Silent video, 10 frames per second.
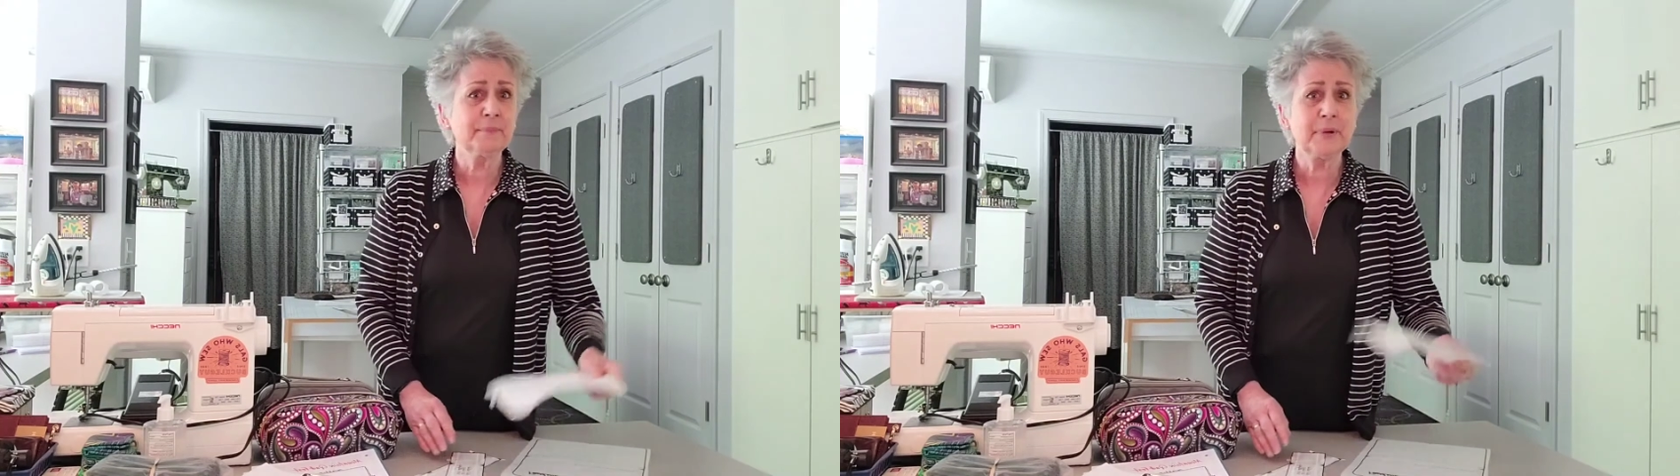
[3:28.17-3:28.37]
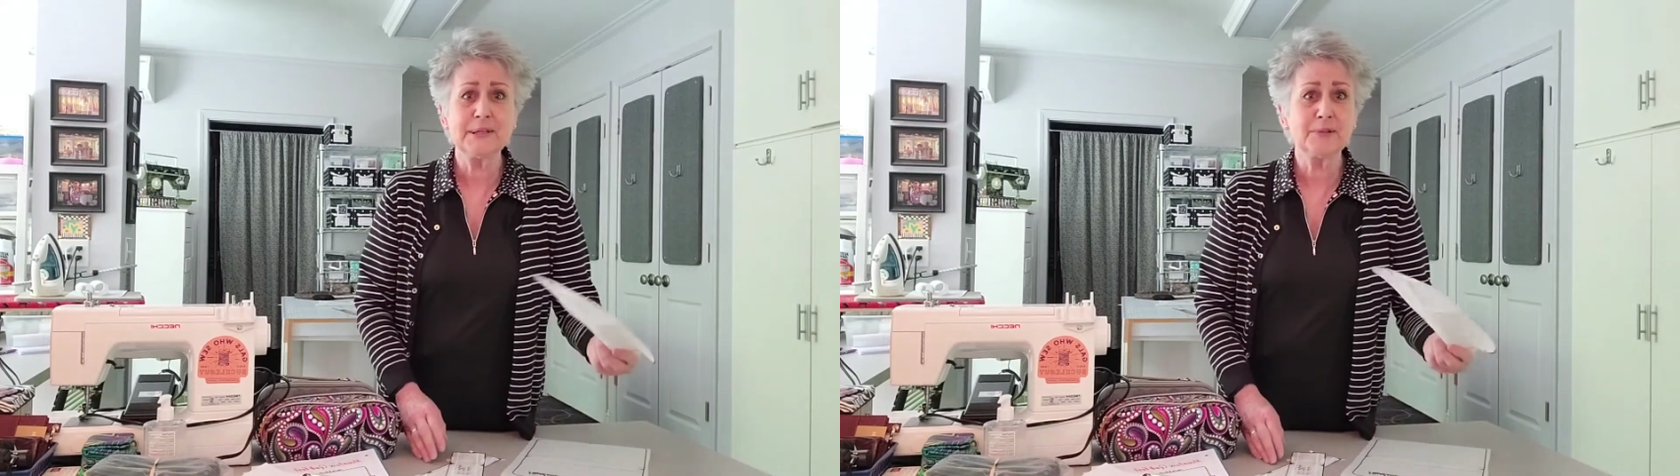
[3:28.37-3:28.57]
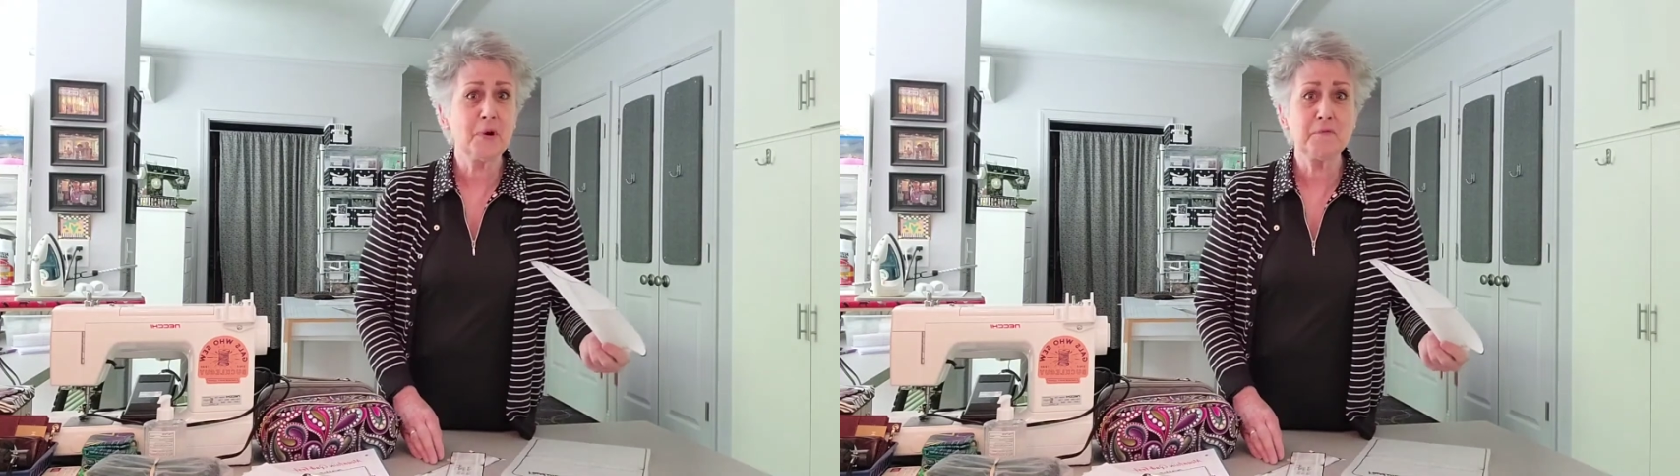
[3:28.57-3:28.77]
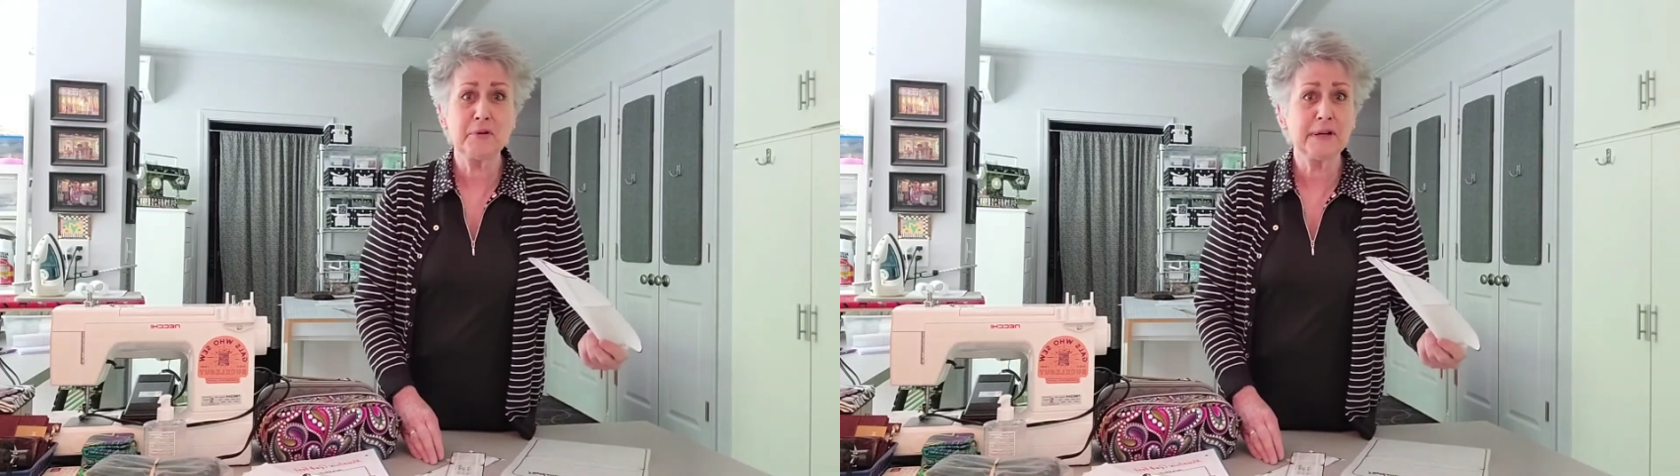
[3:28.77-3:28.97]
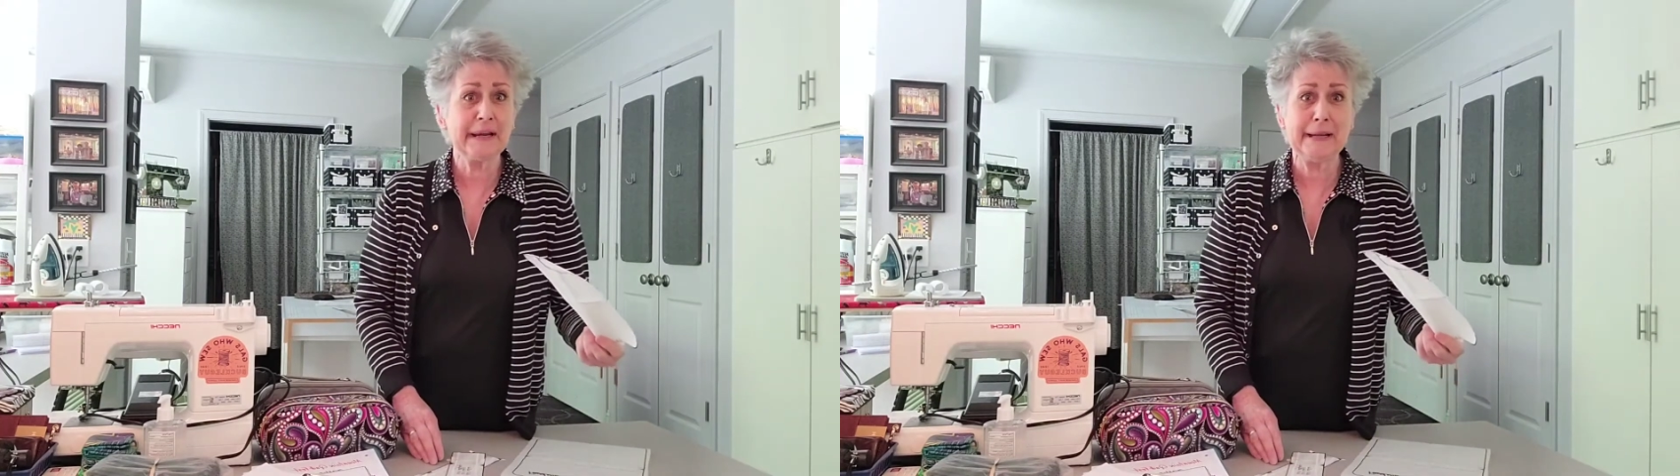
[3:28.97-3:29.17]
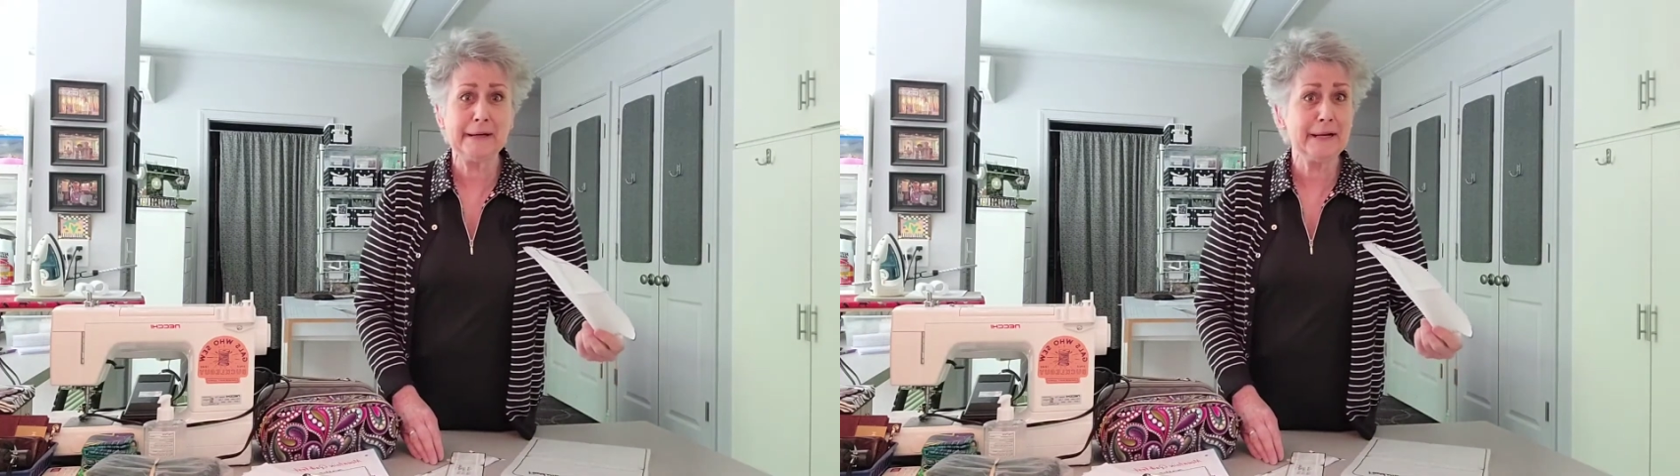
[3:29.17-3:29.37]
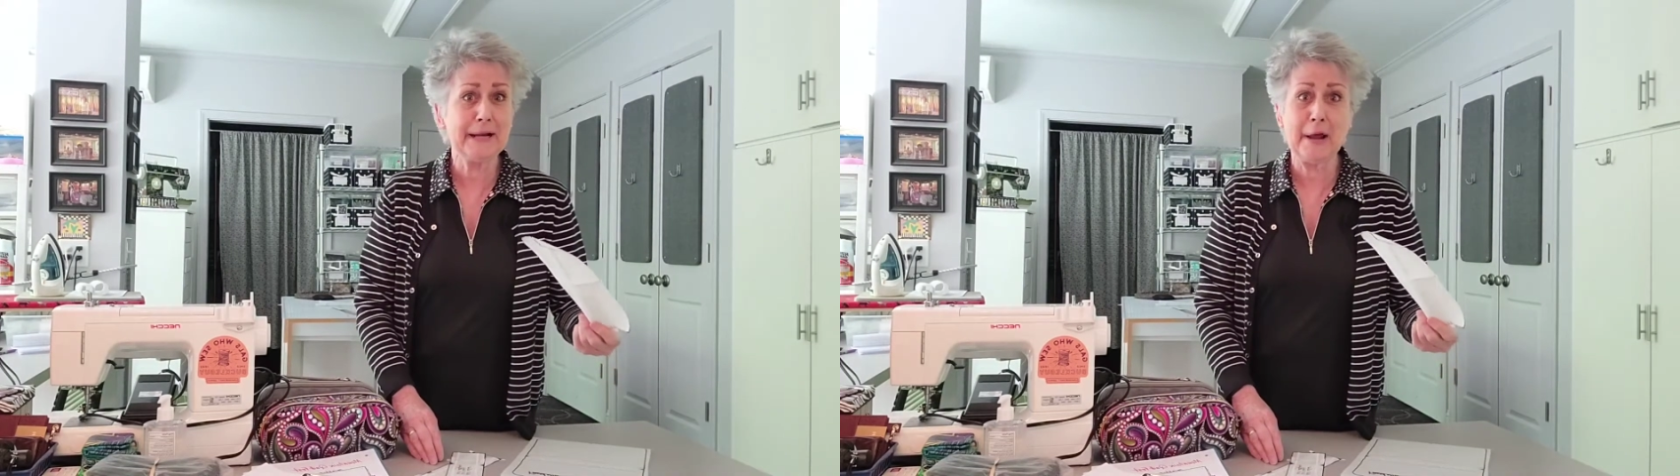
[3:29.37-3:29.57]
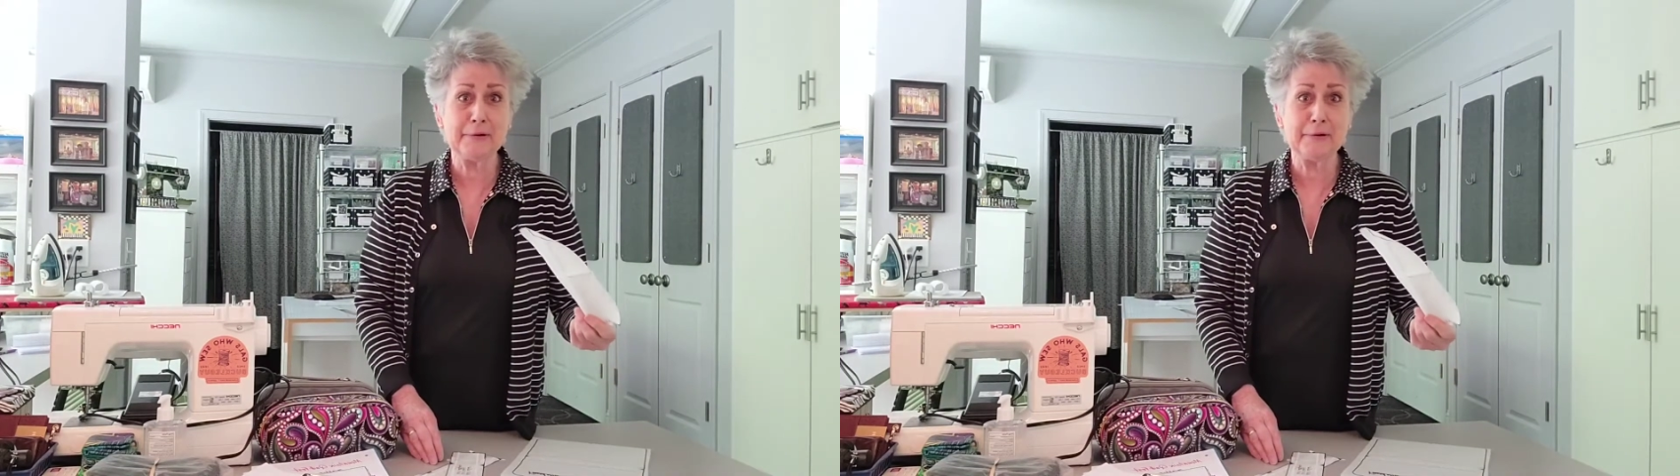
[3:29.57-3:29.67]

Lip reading: Press it over again, and now